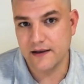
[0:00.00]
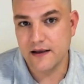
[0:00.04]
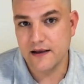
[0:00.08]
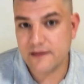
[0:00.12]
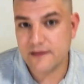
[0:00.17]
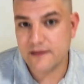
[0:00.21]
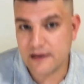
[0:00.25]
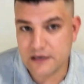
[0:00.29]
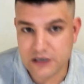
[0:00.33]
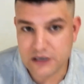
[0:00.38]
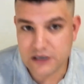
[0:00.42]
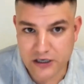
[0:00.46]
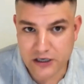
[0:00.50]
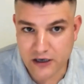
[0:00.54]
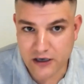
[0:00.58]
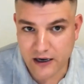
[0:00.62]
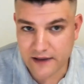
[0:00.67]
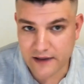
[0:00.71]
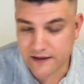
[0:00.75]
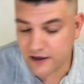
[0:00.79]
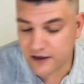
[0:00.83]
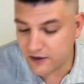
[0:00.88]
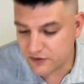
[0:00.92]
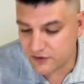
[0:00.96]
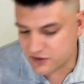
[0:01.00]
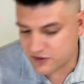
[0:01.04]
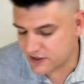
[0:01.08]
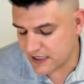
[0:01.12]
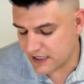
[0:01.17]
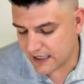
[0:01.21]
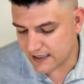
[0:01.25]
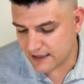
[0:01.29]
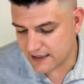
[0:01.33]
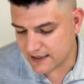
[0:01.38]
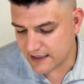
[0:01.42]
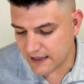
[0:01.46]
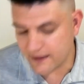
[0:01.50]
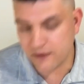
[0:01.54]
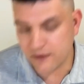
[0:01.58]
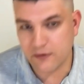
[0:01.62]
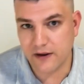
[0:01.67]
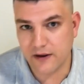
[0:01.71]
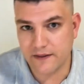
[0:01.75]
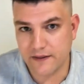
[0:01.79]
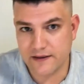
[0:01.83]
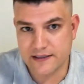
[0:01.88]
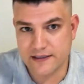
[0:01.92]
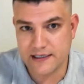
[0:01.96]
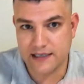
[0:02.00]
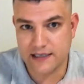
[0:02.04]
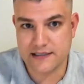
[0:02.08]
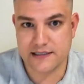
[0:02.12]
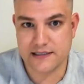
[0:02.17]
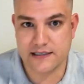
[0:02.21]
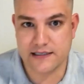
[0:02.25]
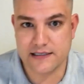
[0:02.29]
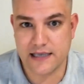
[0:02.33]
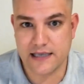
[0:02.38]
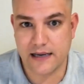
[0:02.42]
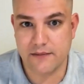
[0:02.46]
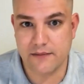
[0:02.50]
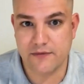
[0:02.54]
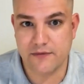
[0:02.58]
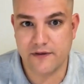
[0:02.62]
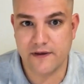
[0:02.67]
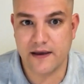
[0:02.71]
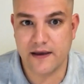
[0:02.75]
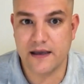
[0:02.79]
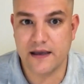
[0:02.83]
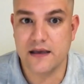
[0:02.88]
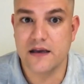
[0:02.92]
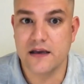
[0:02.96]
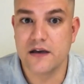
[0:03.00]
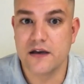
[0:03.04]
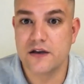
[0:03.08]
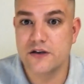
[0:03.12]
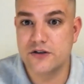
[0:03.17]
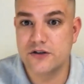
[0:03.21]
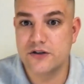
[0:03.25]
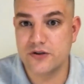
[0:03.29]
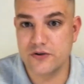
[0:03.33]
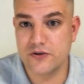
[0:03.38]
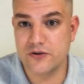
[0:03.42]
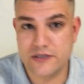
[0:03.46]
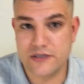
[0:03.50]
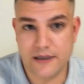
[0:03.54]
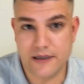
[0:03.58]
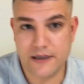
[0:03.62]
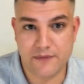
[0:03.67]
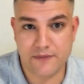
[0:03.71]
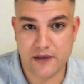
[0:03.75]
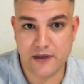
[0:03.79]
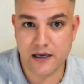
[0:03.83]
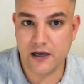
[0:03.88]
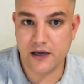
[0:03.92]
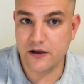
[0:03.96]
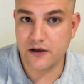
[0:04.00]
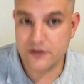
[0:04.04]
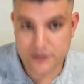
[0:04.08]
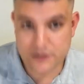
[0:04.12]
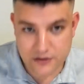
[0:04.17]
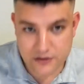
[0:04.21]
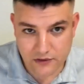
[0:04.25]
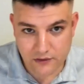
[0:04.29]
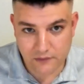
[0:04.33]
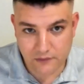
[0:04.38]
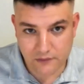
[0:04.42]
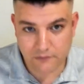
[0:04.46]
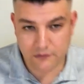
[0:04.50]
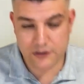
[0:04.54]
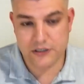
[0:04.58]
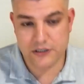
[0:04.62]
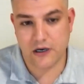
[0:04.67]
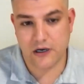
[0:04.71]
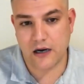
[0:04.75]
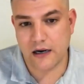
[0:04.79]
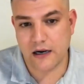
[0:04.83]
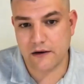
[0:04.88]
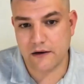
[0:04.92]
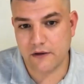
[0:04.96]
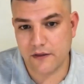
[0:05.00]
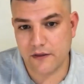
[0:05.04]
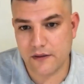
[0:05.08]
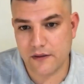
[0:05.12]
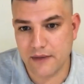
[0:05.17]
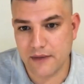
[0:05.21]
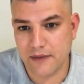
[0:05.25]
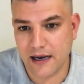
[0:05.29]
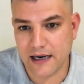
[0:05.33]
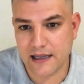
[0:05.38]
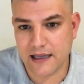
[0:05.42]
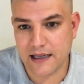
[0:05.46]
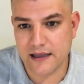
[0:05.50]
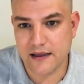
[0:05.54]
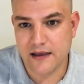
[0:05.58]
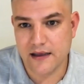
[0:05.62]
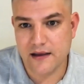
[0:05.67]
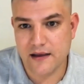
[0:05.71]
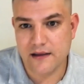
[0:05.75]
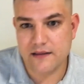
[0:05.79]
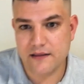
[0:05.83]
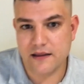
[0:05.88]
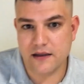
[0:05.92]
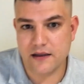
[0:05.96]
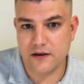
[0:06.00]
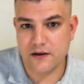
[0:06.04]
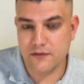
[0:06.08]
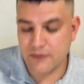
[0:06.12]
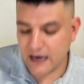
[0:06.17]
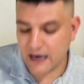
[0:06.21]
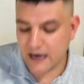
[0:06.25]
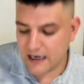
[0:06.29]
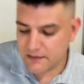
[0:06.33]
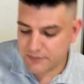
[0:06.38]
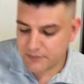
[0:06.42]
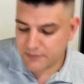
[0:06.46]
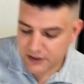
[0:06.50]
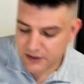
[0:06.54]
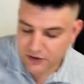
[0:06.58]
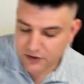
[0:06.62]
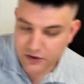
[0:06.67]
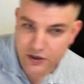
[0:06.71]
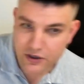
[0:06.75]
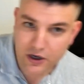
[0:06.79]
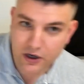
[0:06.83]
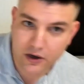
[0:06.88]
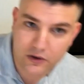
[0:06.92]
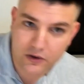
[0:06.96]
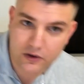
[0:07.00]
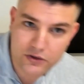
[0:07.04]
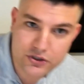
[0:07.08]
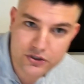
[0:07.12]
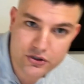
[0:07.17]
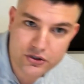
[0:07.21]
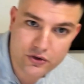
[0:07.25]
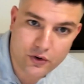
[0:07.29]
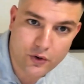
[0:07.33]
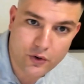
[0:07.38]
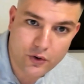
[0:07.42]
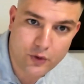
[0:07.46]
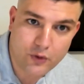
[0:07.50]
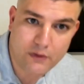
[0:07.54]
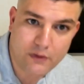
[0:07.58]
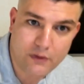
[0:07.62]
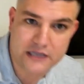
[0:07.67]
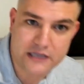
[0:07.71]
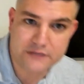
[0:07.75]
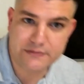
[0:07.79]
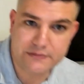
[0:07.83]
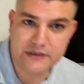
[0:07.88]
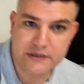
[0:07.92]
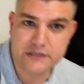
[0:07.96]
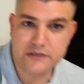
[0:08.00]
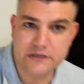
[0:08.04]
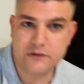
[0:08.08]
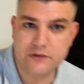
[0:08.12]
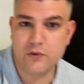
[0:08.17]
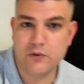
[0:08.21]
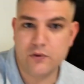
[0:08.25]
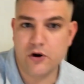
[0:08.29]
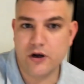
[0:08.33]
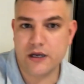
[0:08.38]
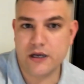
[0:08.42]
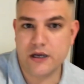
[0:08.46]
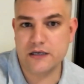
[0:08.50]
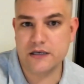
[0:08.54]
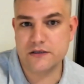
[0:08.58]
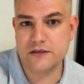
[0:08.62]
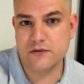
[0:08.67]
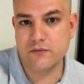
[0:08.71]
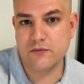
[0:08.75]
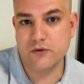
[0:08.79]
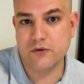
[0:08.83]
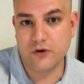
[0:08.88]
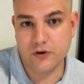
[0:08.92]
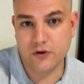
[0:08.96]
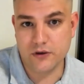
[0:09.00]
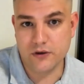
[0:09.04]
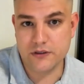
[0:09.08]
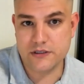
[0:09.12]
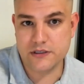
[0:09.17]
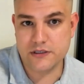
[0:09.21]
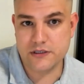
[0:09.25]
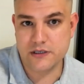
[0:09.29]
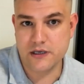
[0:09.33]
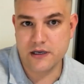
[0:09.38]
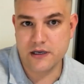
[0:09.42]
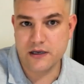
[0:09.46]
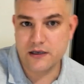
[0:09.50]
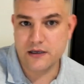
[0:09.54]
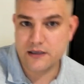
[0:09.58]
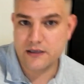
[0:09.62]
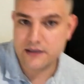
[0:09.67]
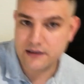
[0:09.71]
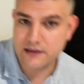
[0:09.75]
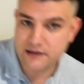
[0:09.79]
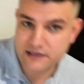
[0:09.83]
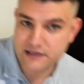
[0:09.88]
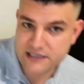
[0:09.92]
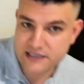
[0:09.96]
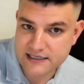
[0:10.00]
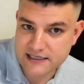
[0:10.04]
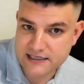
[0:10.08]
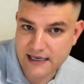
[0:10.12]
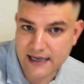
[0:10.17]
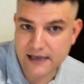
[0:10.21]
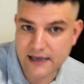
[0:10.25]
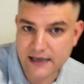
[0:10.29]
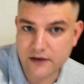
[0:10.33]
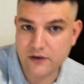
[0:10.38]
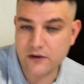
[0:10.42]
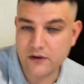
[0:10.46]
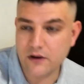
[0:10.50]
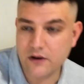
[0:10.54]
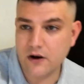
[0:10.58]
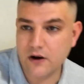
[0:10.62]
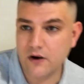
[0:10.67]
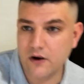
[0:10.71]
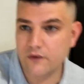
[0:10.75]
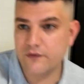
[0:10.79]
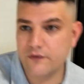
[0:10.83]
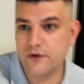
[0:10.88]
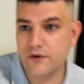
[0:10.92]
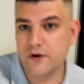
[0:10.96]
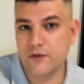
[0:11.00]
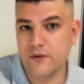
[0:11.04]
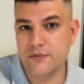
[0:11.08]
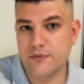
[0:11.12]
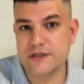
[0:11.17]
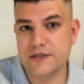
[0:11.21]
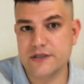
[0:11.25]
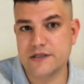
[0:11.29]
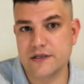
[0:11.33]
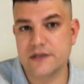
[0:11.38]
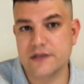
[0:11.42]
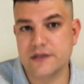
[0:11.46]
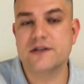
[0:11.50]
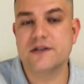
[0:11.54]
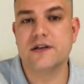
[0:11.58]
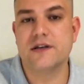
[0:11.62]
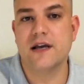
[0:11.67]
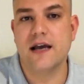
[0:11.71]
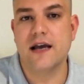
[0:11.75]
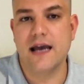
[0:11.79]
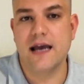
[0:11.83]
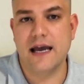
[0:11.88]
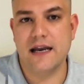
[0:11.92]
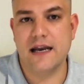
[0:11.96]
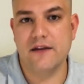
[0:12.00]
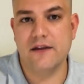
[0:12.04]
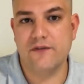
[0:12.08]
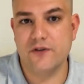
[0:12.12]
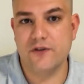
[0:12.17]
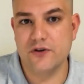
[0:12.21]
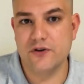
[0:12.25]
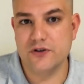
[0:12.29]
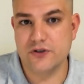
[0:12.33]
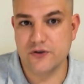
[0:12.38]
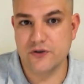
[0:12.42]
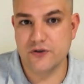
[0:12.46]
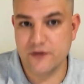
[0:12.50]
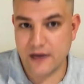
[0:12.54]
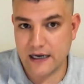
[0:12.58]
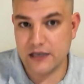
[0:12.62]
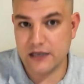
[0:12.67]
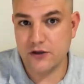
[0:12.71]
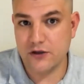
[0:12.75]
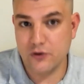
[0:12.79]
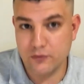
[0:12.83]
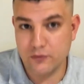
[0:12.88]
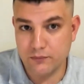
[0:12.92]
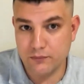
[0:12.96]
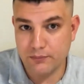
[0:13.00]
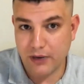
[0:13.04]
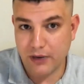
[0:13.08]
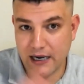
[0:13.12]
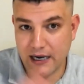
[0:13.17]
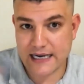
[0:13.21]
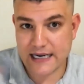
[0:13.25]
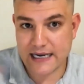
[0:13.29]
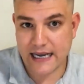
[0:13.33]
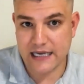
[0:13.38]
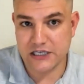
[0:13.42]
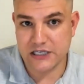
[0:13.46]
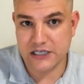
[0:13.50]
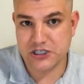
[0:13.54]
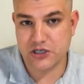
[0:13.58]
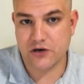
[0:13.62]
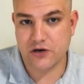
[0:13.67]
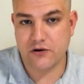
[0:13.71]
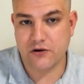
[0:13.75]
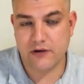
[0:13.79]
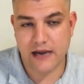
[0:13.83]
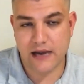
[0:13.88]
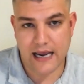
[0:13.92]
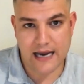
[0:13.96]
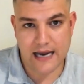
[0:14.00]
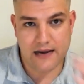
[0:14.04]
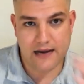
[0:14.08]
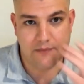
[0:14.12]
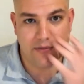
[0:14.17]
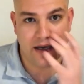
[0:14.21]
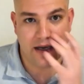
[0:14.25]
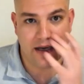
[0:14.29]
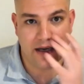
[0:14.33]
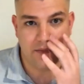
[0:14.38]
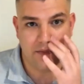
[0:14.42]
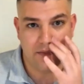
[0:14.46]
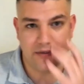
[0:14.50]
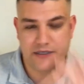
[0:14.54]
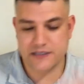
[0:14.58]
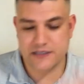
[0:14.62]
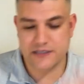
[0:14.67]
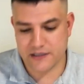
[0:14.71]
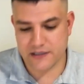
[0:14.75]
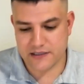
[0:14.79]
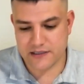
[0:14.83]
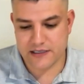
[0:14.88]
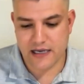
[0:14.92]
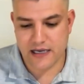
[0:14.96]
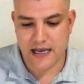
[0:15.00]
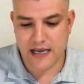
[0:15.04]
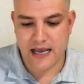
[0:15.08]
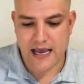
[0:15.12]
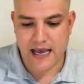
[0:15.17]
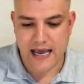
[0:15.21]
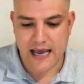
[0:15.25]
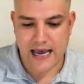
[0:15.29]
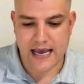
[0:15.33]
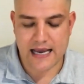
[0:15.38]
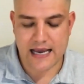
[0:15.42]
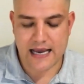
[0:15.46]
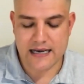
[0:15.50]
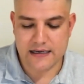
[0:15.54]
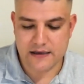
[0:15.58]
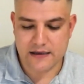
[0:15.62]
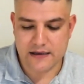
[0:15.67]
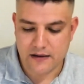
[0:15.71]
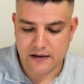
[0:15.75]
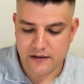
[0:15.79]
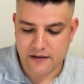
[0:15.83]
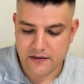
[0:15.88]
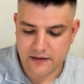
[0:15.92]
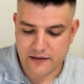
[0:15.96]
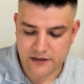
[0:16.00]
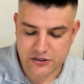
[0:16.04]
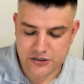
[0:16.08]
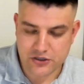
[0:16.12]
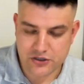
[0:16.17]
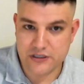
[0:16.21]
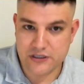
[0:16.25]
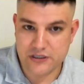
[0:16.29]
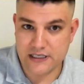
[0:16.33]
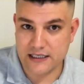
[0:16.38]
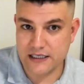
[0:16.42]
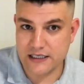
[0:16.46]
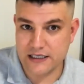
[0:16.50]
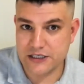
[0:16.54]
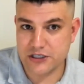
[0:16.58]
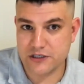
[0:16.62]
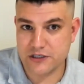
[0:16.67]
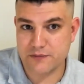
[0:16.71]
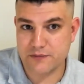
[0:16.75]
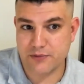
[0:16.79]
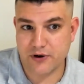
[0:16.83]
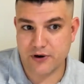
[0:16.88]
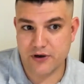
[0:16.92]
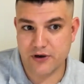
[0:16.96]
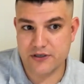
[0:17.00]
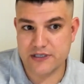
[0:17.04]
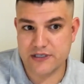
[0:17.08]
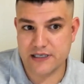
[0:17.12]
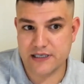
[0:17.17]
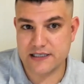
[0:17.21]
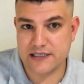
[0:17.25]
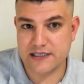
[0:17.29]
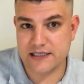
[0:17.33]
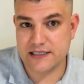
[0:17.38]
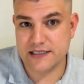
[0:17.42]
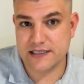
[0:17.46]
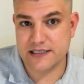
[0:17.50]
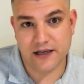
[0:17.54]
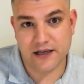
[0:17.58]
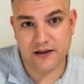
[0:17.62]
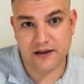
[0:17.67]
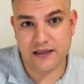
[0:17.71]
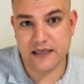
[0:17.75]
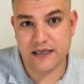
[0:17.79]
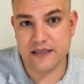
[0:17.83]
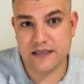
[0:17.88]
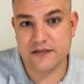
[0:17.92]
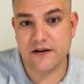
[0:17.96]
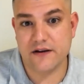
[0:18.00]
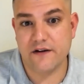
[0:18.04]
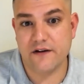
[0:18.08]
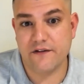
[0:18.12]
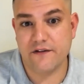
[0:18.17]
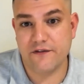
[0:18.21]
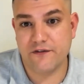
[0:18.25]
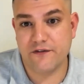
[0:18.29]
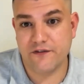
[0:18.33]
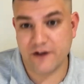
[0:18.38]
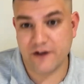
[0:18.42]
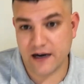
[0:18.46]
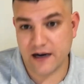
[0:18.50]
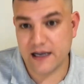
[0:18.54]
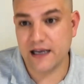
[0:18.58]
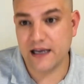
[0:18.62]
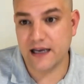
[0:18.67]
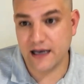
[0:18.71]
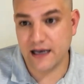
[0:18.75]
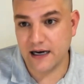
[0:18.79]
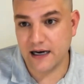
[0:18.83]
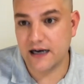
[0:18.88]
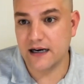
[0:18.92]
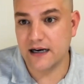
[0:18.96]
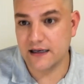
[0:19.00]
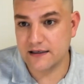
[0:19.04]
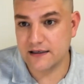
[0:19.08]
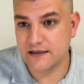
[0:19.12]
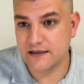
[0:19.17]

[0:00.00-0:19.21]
Then you can either go start another one that does the same thing, do something else, or retire on the money that you made. But your goal should always be to working towards the sale of your business. And if you do that, you by nature create a better business. And the due diligence process to sell is fucking hard.